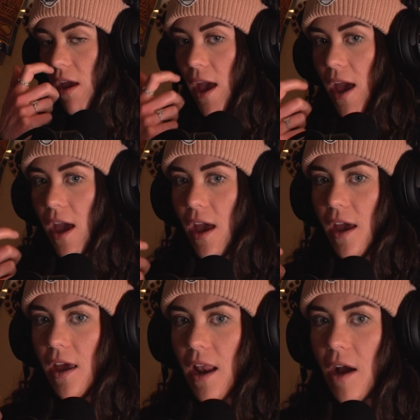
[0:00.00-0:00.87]

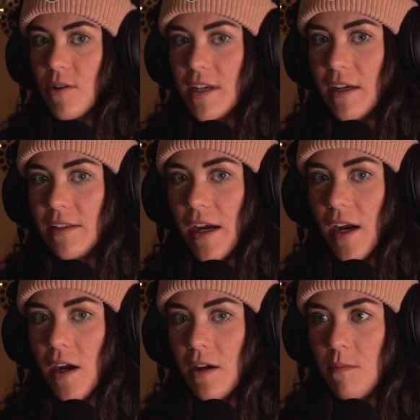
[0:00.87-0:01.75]
and I was down
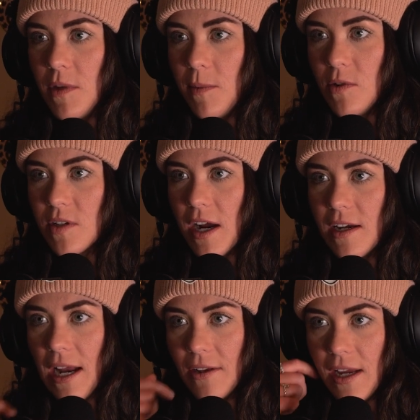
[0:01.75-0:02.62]
there, and Mimi was kind
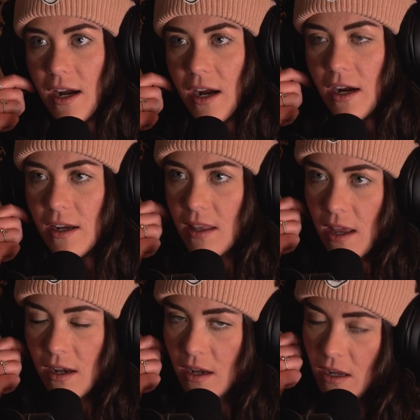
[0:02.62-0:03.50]
of down there, and
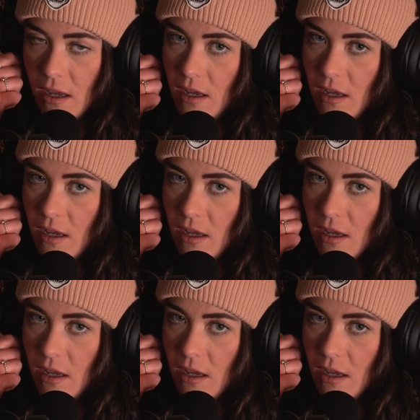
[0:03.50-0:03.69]
then,